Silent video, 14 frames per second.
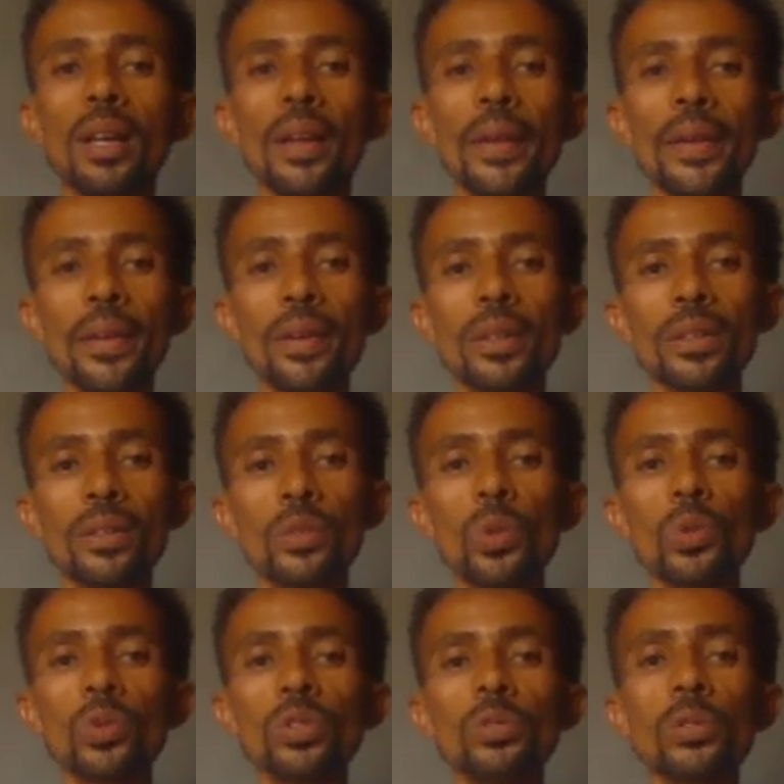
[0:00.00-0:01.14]

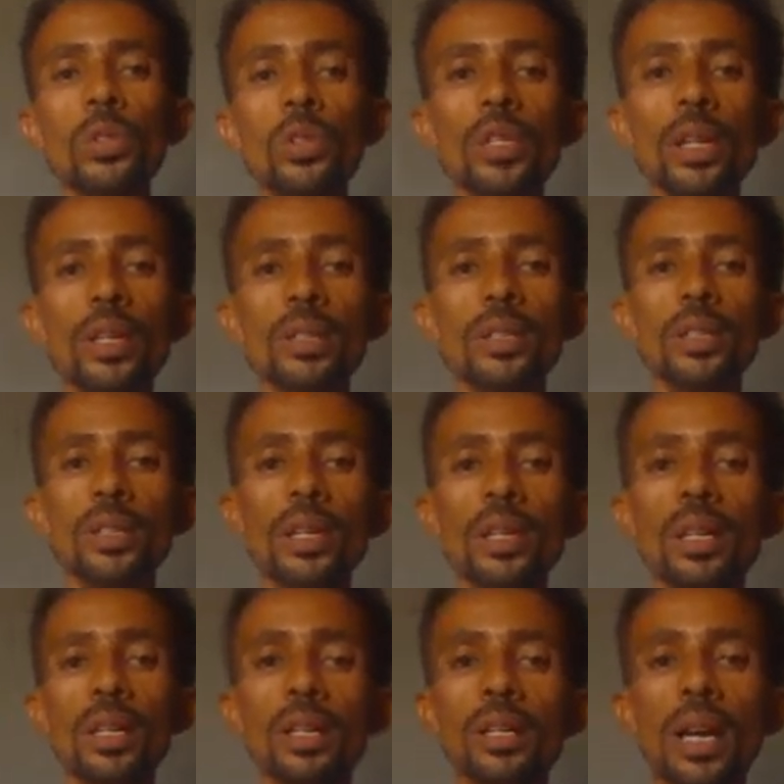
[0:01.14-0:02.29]
used, feature
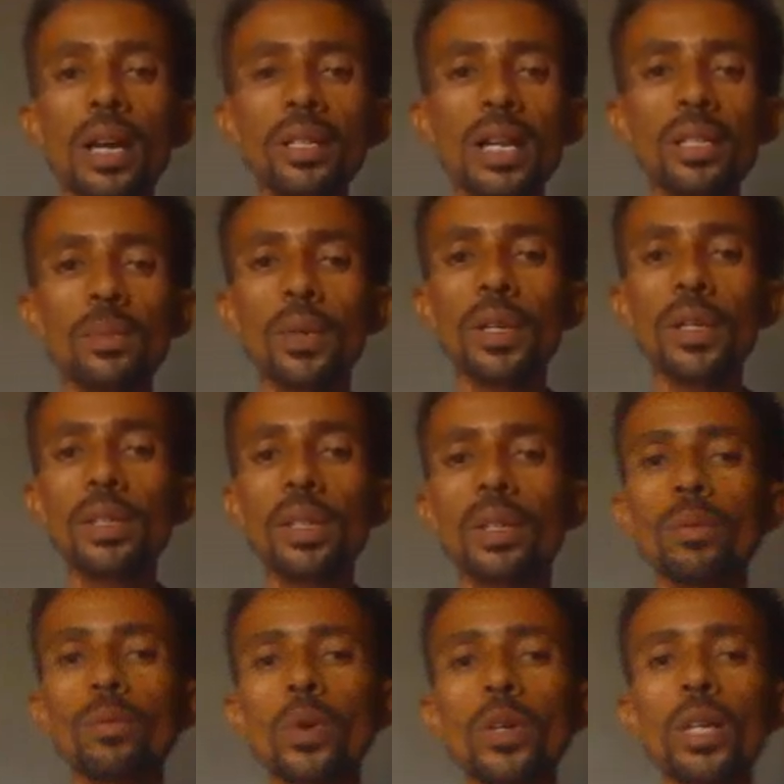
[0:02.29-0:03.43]
engineering, data
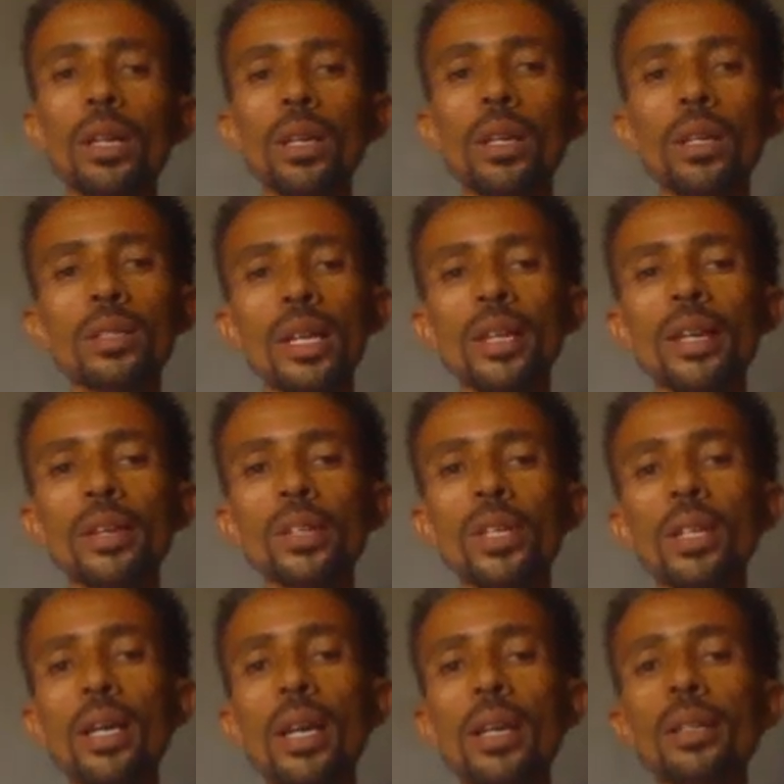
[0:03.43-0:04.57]
splitting, model selection
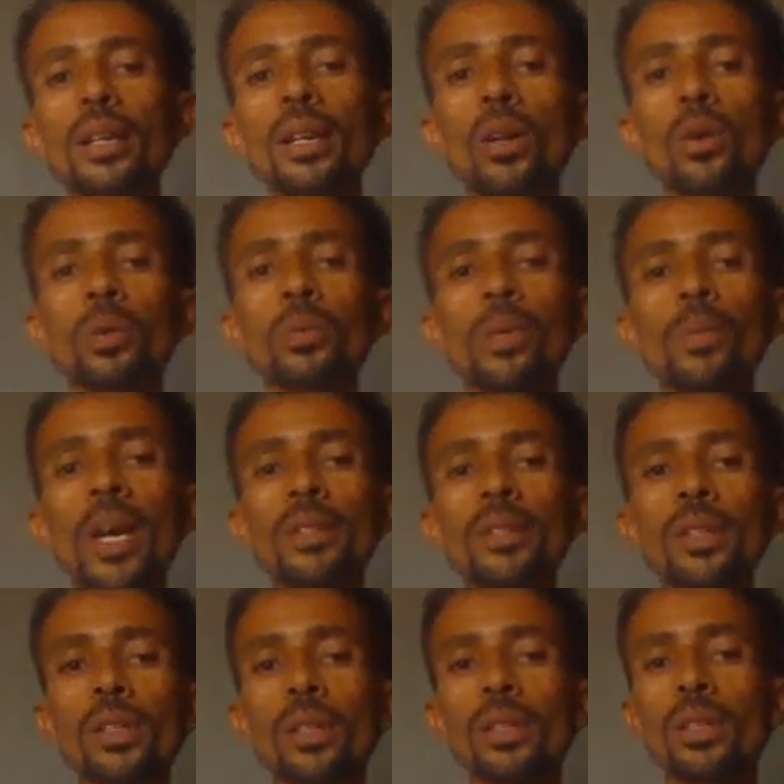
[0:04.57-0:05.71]
criteria,
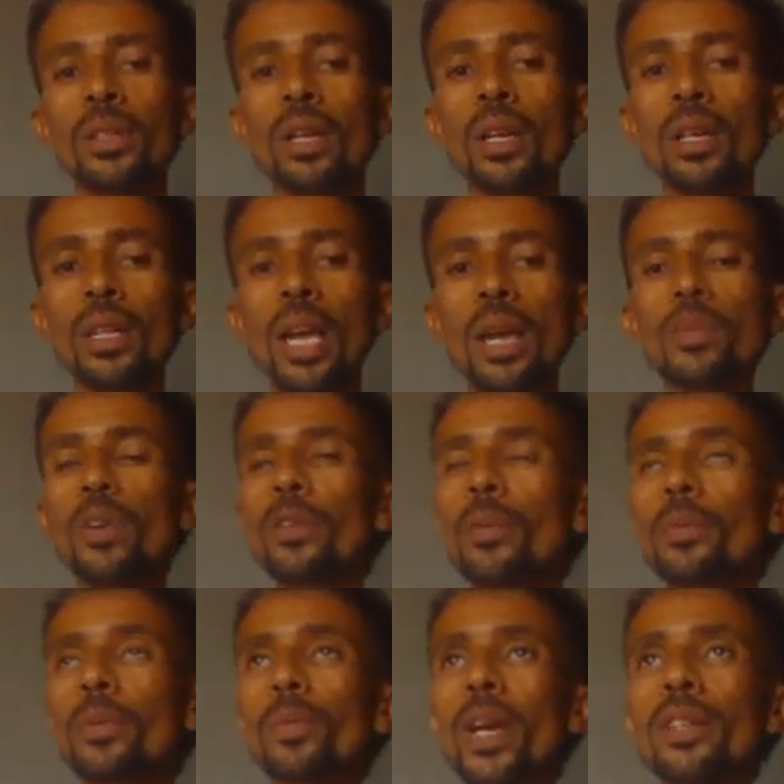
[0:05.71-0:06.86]
optimization, type of
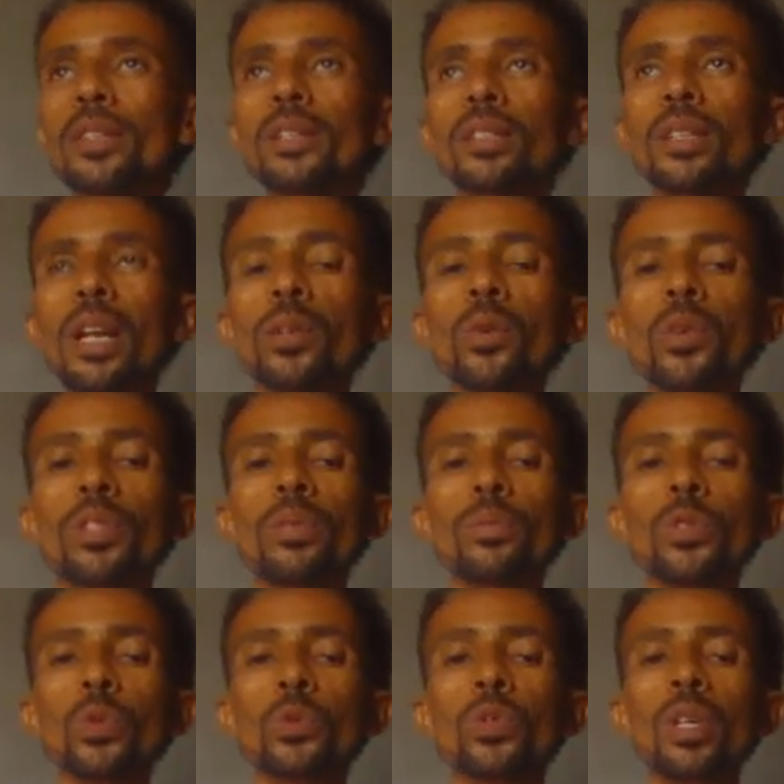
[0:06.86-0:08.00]
optimization algorithm
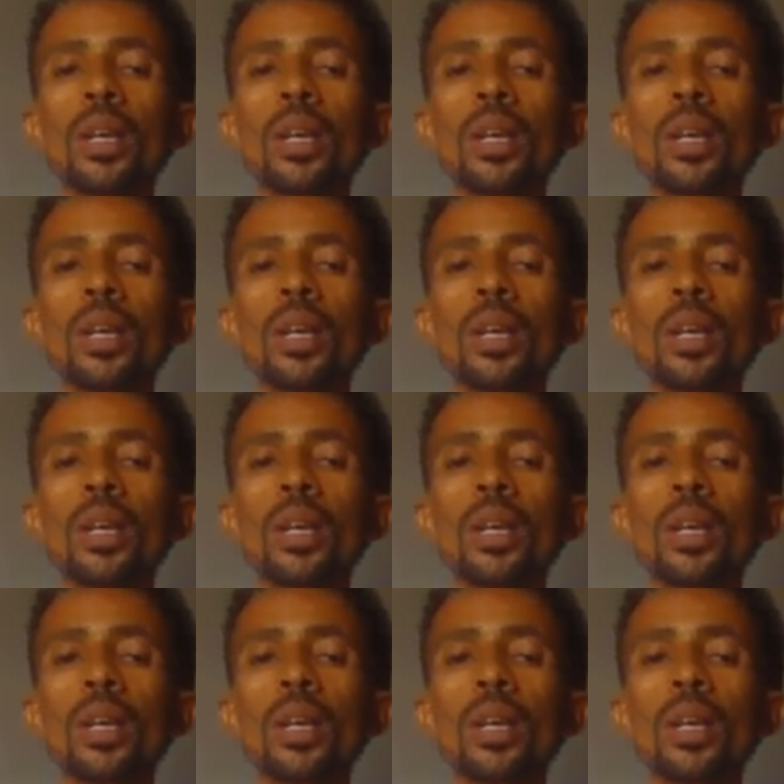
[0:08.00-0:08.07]
used,